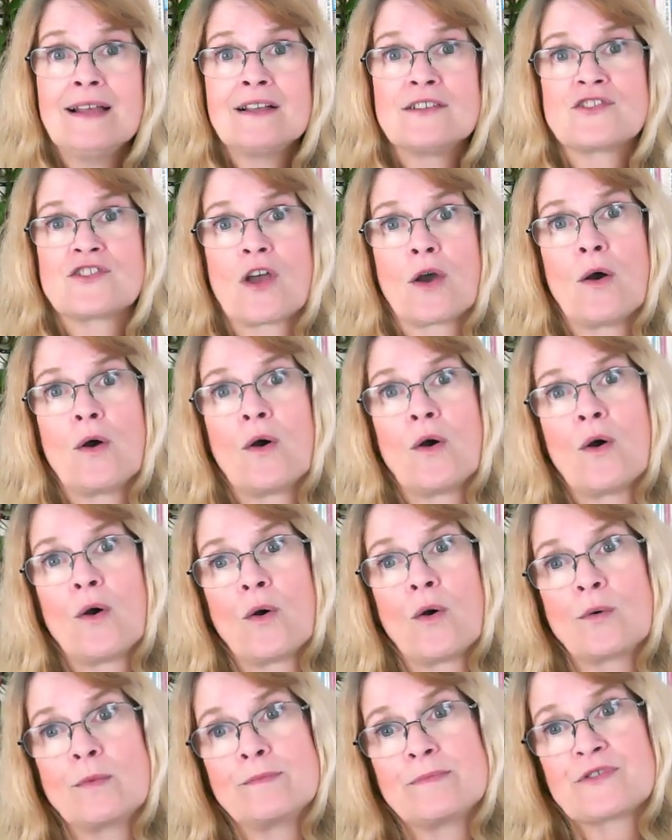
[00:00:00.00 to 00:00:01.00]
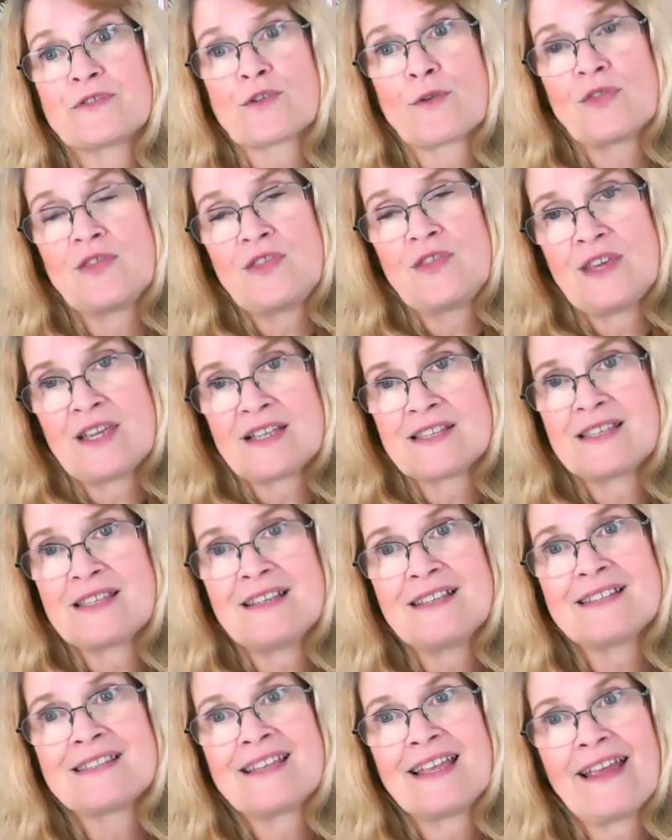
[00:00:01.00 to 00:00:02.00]
So this
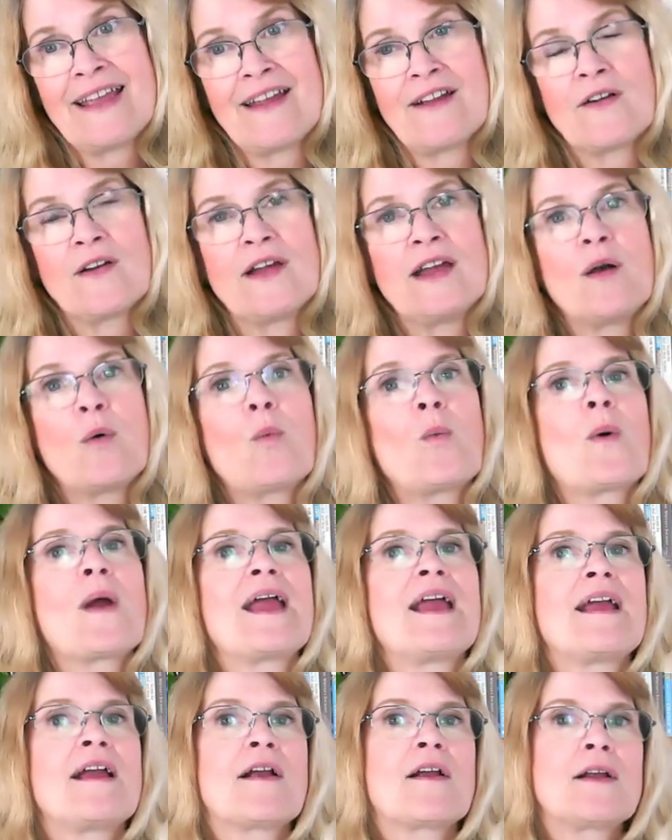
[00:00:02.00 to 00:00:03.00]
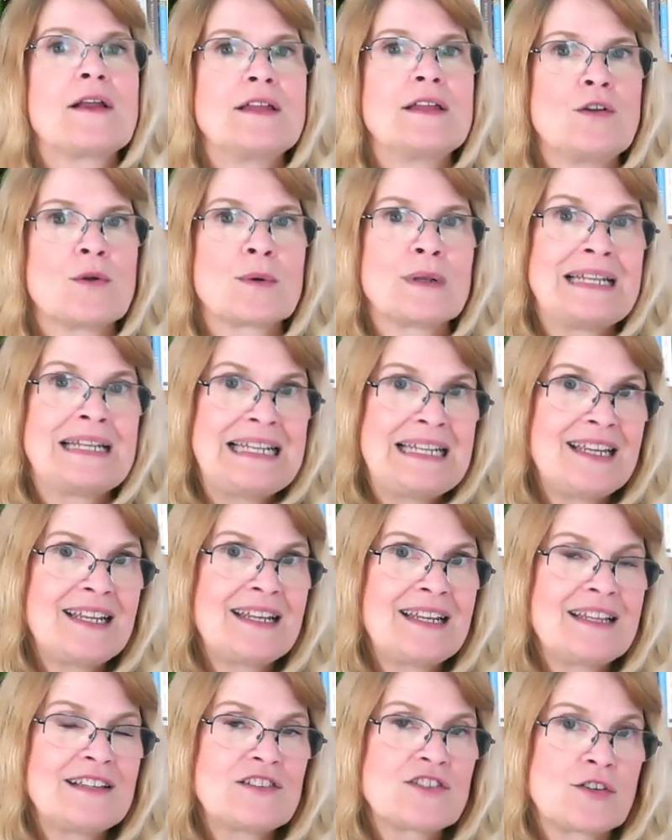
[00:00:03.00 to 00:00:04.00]
is the area where you're
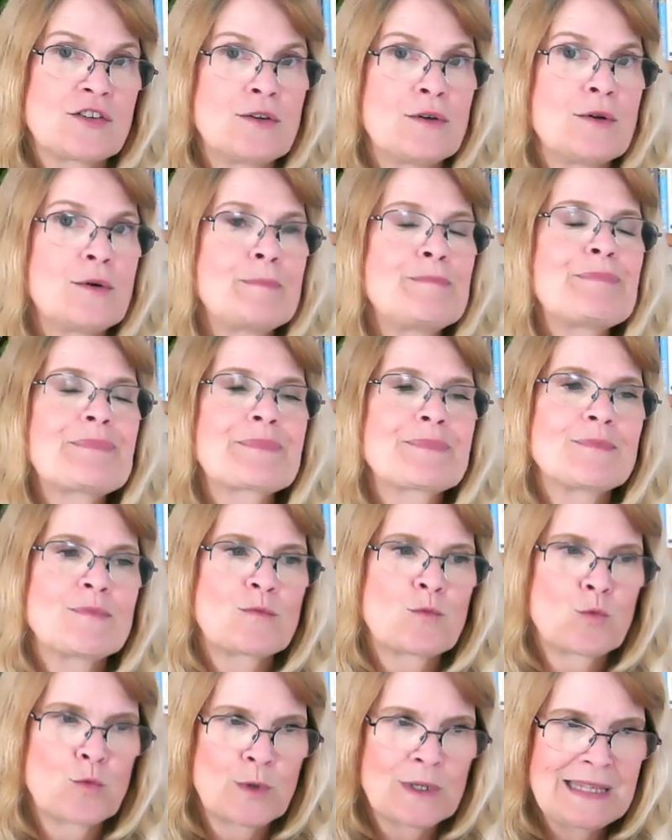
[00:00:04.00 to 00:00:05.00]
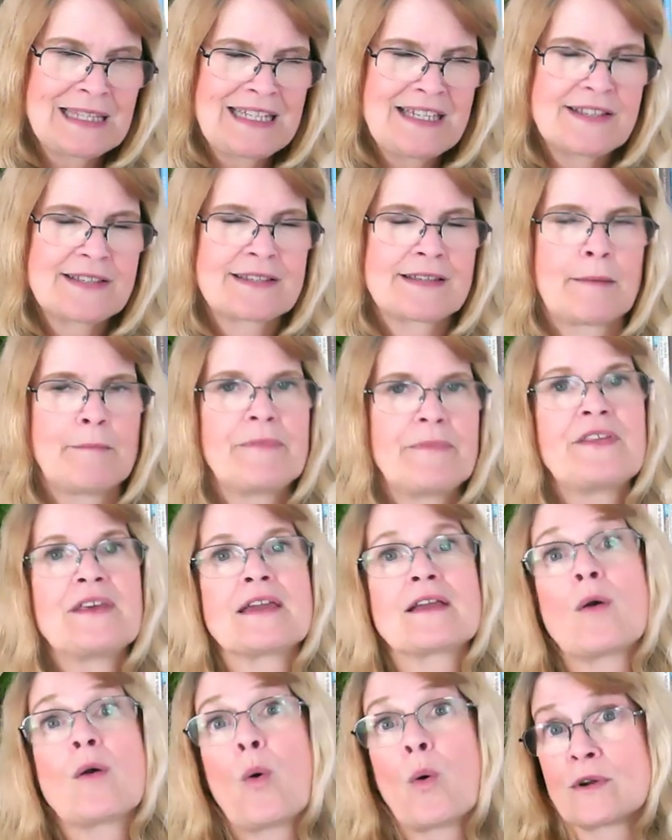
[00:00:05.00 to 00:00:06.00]
needing to release
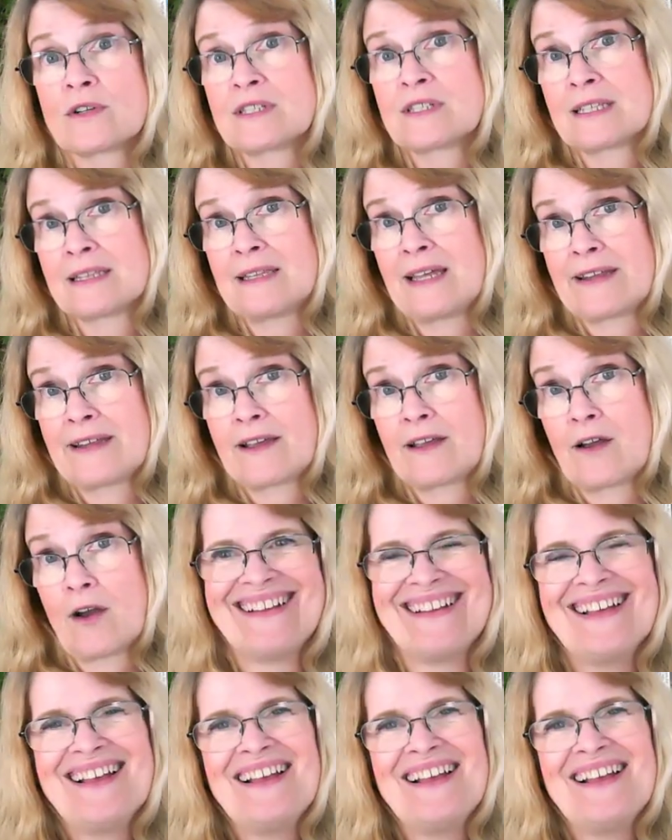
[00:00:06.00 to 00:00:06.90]
something or to let it go.